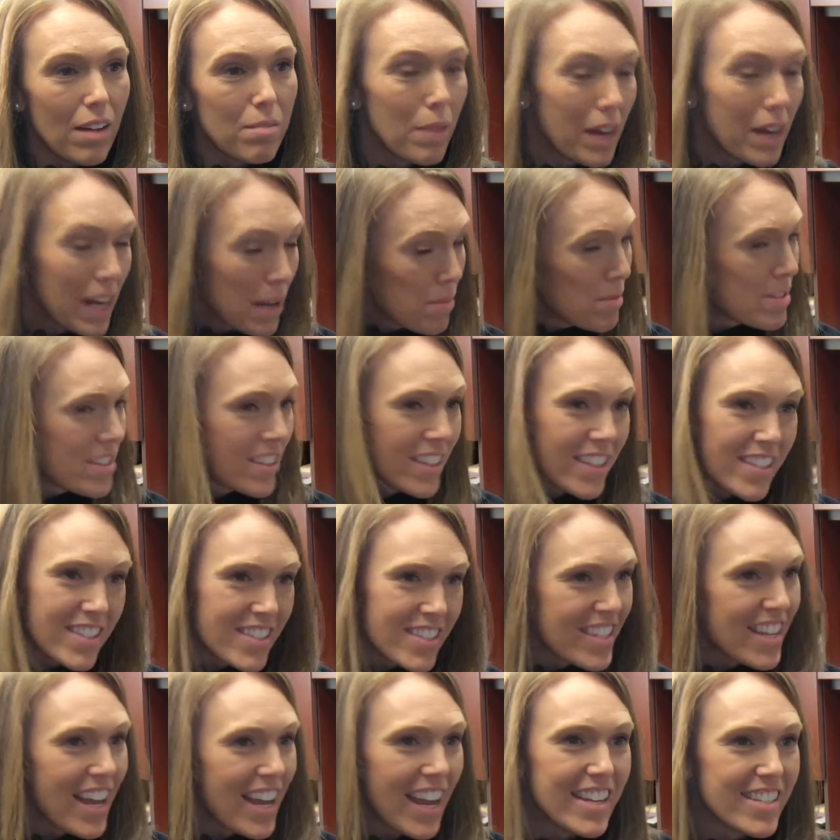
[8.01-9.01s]
My name is
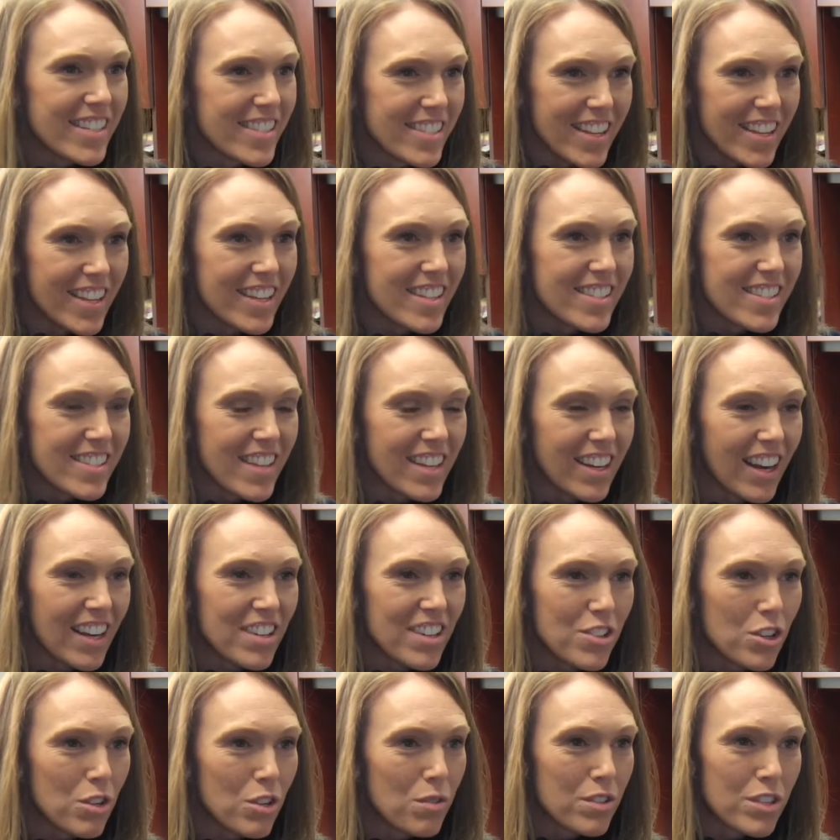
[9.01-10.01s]
Lindsay Hastings, and I
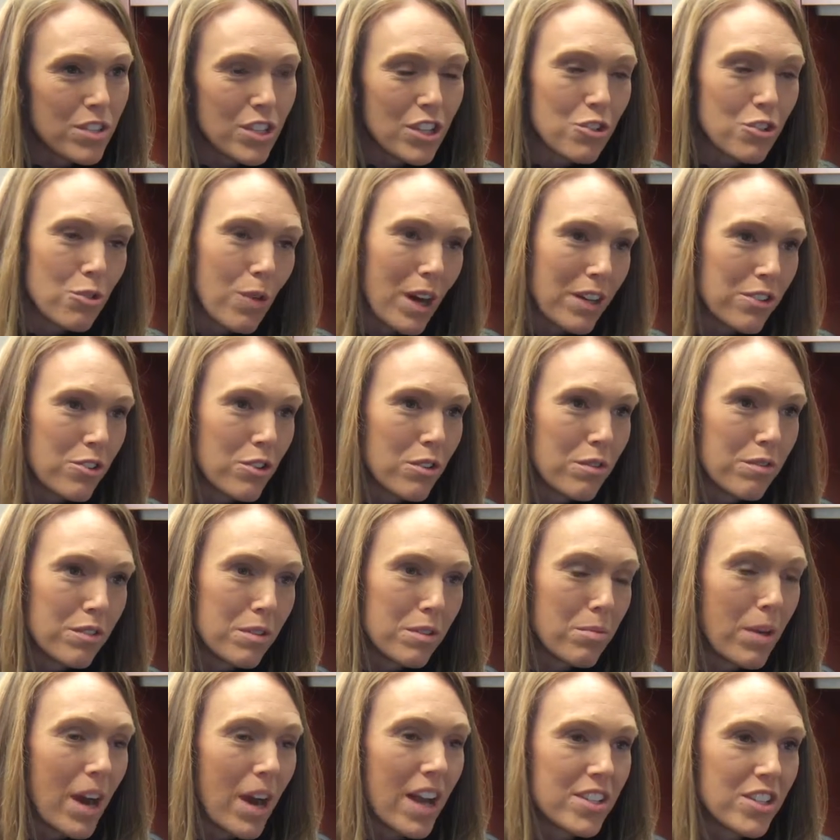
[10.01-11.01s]
serve as the Director of
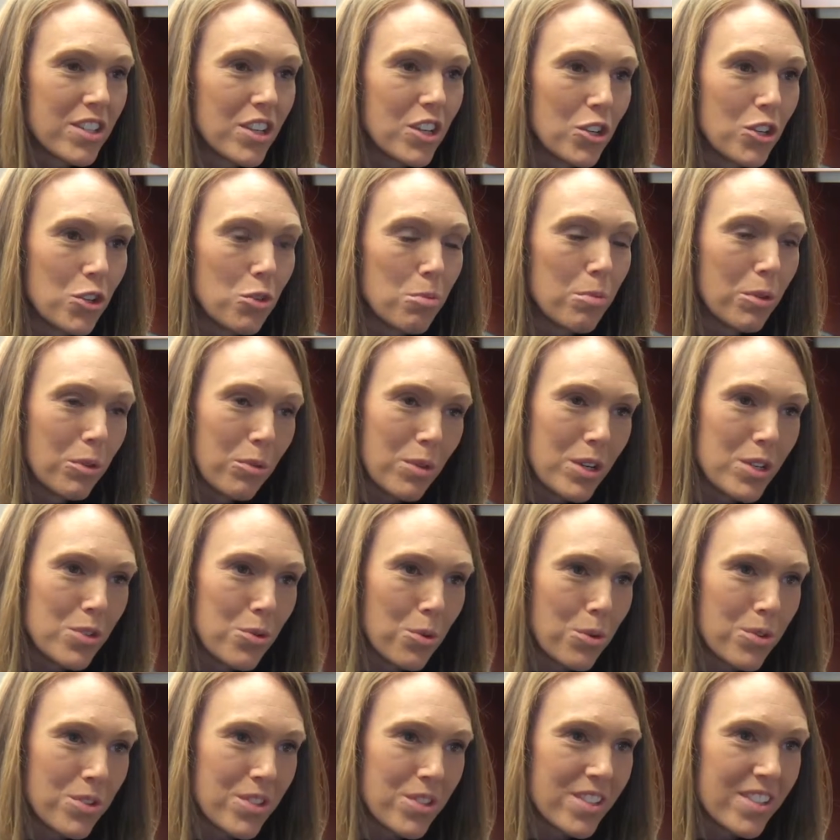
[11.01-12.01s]
Nebraska Human
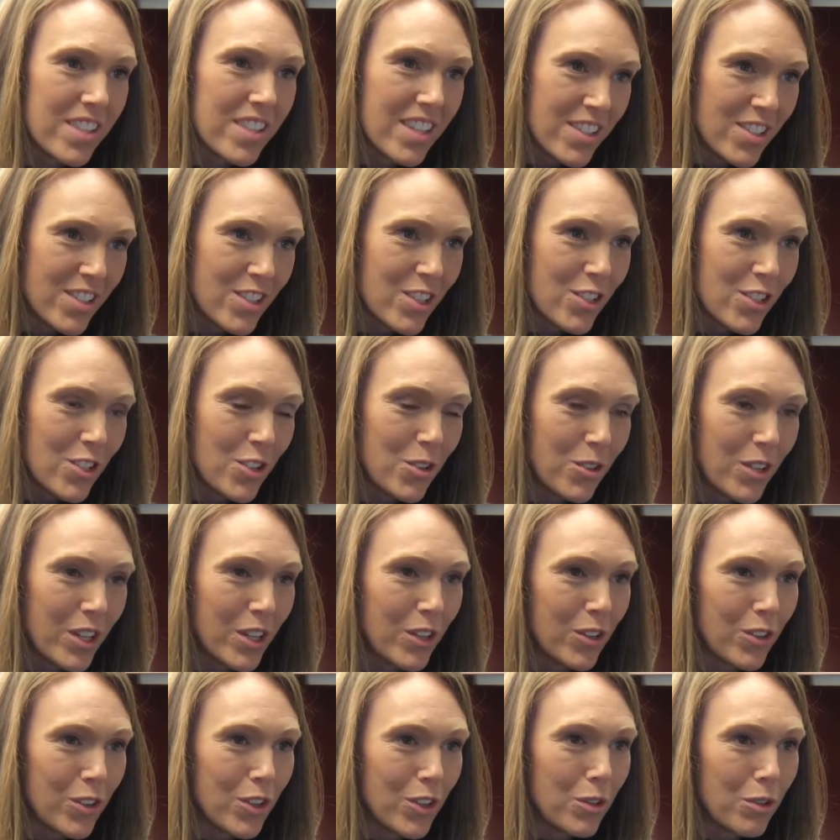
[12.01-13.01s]
Resources Institute
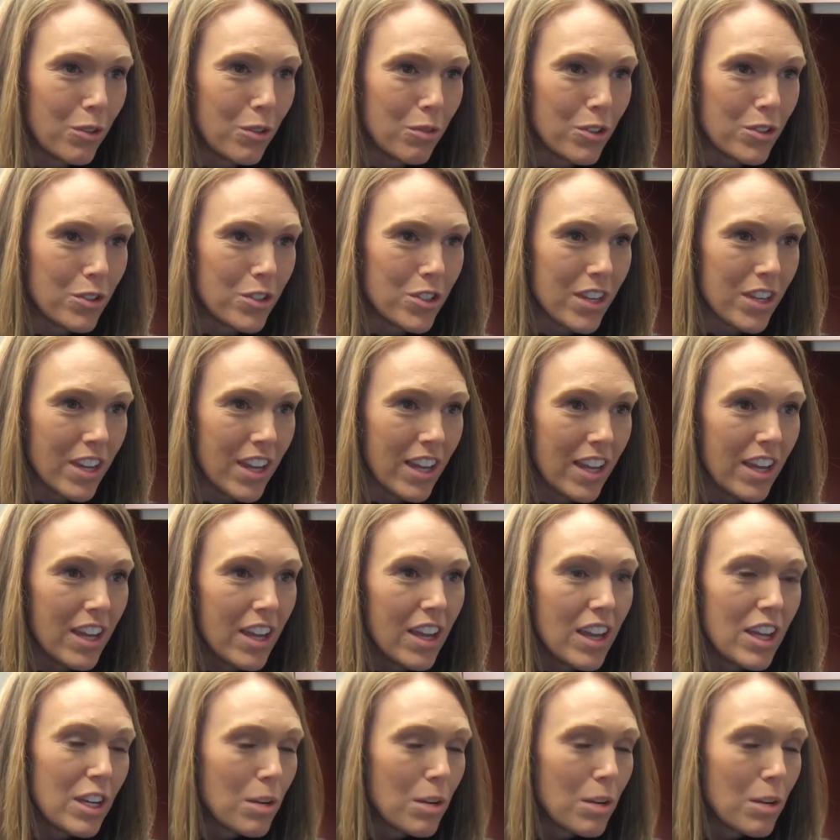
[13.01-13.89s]
here at the university.